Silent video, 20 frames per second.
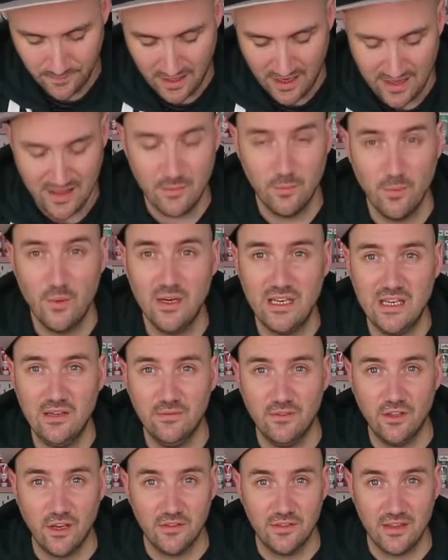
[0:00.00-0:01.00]
And then when you've
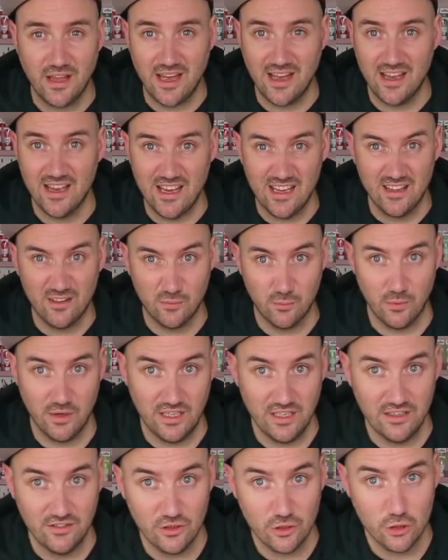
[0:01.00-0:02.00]
done that, it's
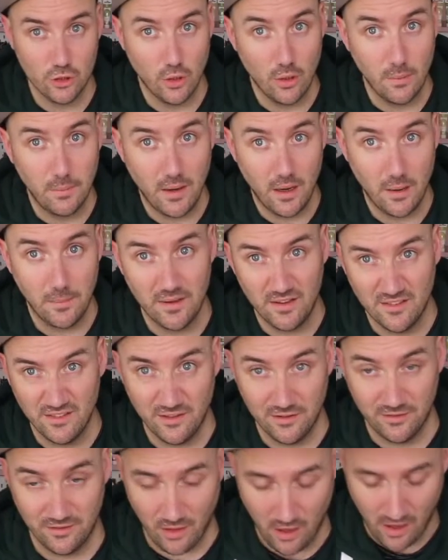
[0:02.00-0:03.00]
ready to chop up and
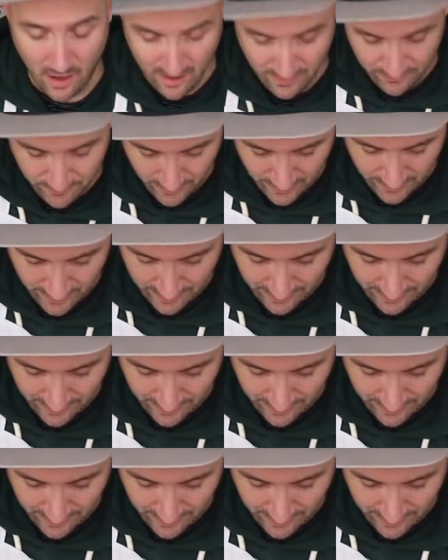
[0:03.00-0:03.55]
serve.